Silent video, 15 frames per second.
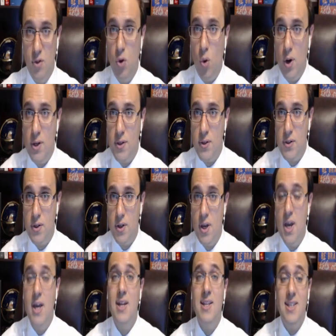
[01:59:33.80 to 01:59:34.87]
noise.
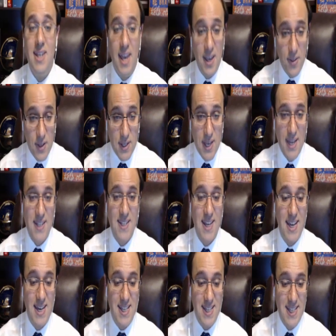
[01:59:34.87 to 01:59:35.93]
Take the test
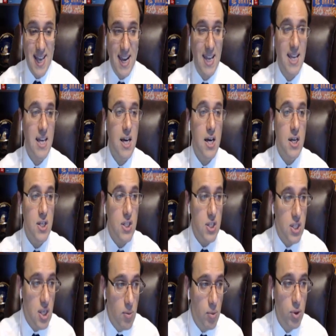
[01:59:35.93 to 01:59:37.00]
in a setting
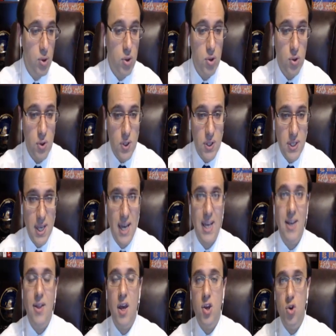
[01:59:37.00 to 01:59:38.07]
similar to the
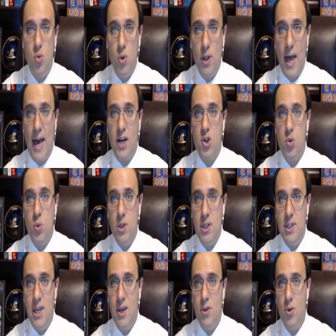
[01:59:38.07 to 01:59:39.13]
setting that you will
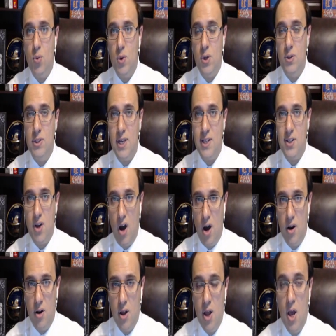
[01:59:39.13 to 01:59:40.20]
actually take the real test
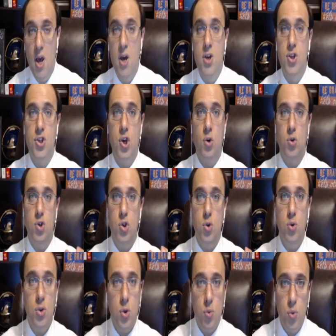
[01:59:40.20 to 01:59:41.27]
on. So
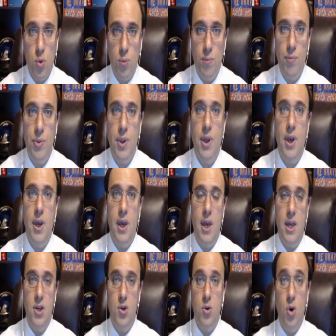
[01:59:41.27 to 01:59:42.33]
choose a room
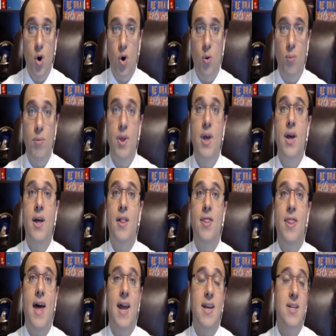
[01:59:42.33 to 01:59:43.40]
in your home
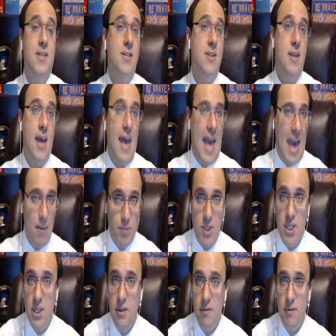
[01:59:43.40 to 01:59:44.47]
that is
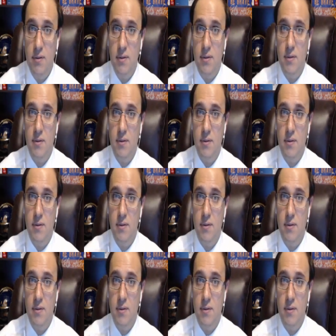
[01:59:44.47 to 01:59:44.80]
empty,